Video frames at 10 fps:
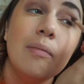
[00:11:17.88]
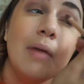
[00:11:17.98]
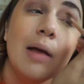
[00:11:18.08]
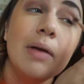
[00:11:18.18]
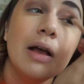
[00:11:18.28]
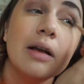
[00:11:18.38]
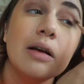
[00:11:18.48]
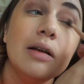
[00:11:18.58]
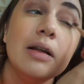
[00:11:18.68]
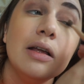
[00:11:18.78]
Maybe I
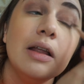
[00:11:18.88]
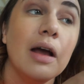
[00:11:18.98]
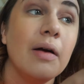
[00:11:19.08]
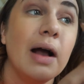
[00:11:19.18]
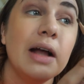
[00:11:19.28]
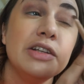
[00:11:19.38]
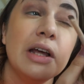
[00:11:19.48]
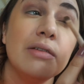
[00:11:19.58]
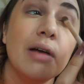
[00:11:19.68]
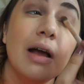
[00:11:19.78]
actually
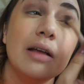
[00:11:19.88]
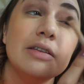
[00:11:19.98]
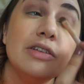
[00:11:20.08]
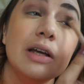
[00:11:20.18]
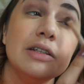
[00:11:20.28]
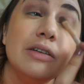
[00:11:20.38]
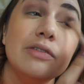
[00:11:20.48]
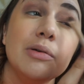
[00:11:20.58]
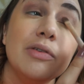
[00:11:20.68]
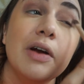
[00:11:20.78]
had a suggestion
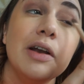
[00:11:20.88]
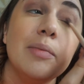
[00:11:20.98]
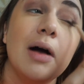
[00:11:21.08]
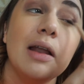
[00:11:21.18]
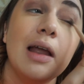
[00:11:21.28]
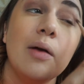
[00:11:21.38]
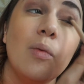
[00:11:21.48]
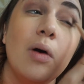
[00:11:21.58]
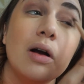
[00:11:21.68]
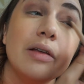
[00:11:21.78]
from a friend of mine, like
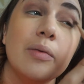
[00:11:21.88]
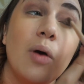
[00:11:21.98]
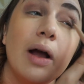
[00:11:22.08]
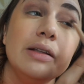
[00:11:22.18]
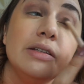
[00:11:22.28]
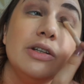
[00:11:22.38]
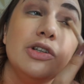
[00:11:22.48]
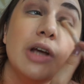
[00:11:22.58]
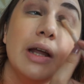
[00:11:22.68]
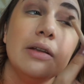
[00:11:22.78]
what, cause I'm quite into
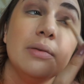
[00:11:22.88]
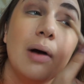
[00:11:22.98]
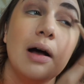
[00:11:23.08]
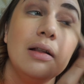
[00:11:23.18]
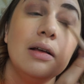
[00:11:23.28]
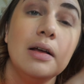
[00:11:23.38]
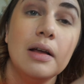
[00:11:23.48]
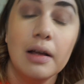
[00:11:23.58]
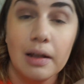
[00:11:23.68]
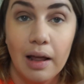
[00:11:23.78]
gin as well.
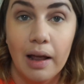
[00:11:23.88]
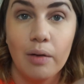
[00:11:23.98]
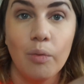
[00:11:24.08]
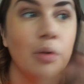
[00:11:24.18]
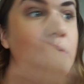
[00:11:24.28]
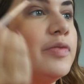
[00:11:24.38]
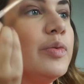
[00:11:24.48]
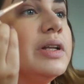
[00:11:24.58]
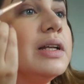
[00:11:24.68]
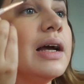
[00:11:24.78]
Like what if
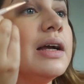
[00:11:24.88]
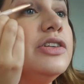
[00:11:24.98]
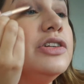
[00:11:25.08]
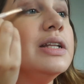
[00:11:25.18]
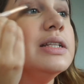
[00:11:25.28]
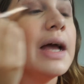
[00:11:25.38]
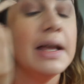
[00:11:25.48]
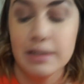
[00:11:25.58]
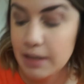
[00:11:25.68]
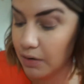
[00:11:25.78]
we did like a gin
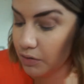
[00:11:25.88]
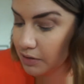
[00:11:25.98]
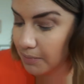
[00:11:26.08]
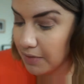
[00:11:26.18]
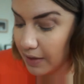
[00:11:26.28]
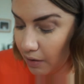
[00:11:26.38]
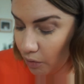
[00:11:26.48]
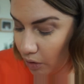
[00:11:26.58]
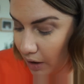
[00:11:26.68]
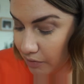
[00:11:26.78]
tasting or something,
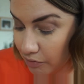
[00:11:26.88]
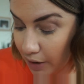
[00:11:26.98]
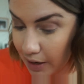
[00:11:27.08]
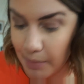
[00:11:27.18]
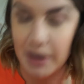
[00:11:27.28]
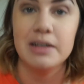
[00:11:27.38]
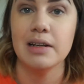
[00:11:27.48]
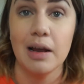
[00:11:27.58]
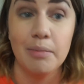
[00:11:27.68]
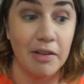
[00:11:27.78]
or kind of recommended
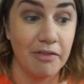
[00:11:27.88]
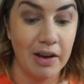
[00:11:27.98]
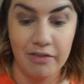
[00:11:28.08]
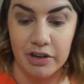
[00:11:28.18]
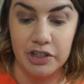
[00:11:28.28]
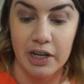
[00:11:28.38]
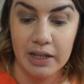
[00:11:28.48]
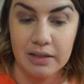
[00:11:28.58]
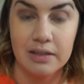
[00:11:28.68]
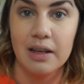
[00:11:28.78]
like my favorite
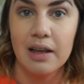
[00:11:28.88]
gins.